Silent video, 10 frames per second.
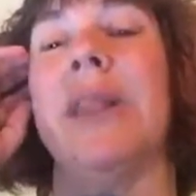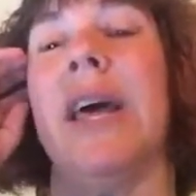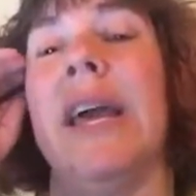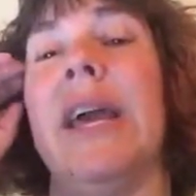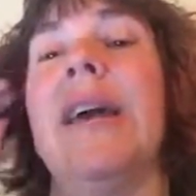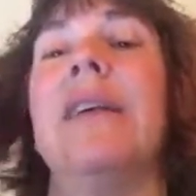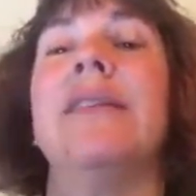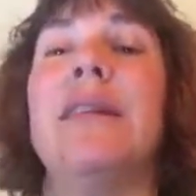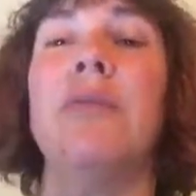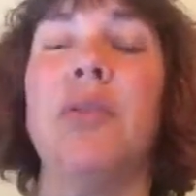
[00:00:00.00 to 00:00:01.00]
But like,
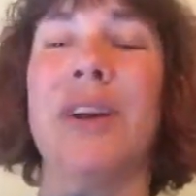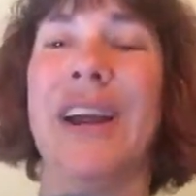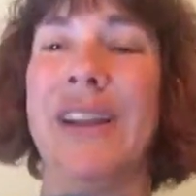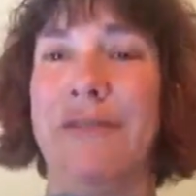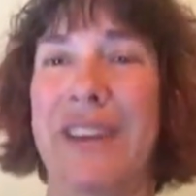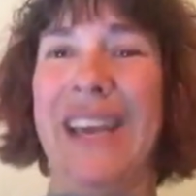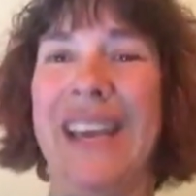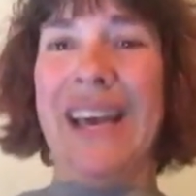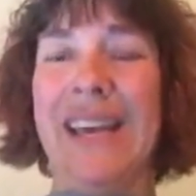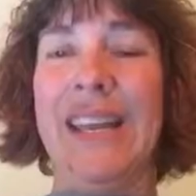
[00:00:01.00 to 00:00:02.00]
some of you were kind of
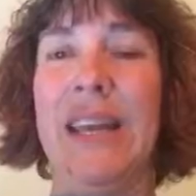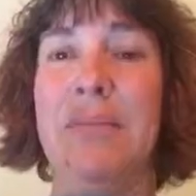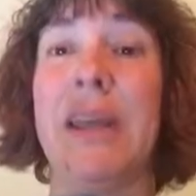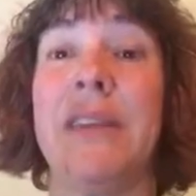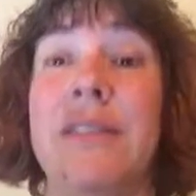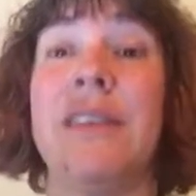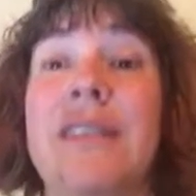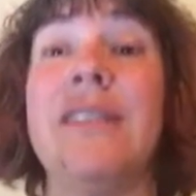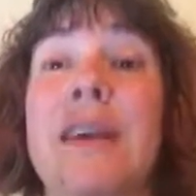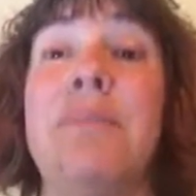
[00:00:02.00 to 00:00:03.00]
vague on it because
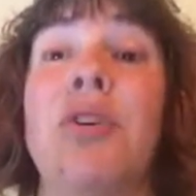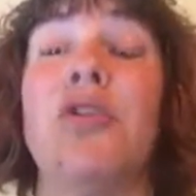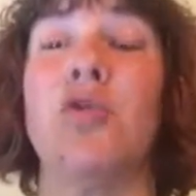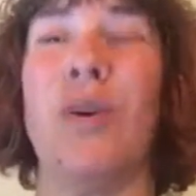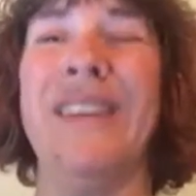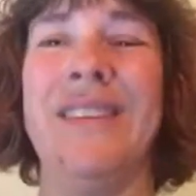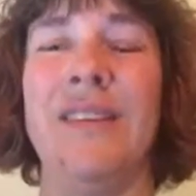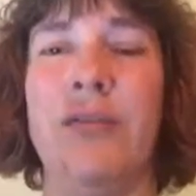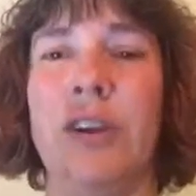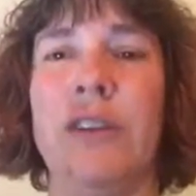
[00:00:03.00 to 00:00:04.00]
this is a
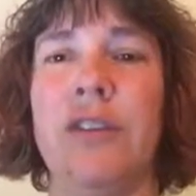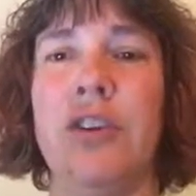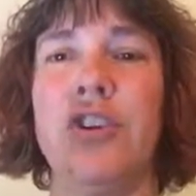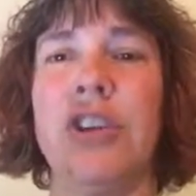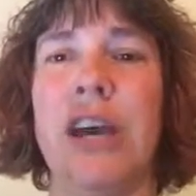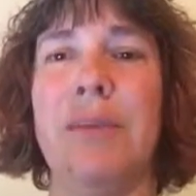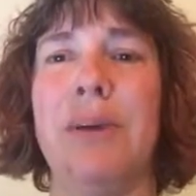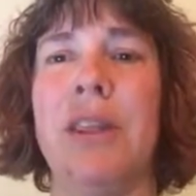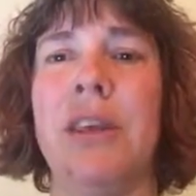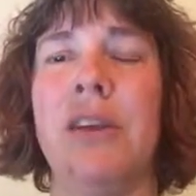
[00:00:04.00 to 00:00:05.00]
persuasive research
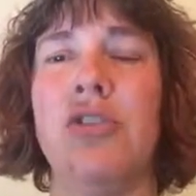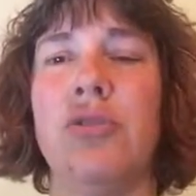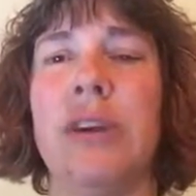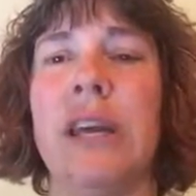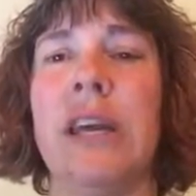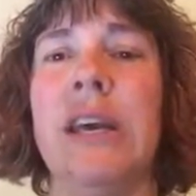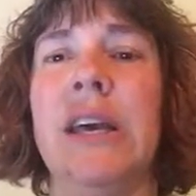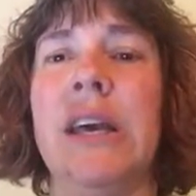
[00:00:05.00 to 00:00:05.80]
topic that you're doing.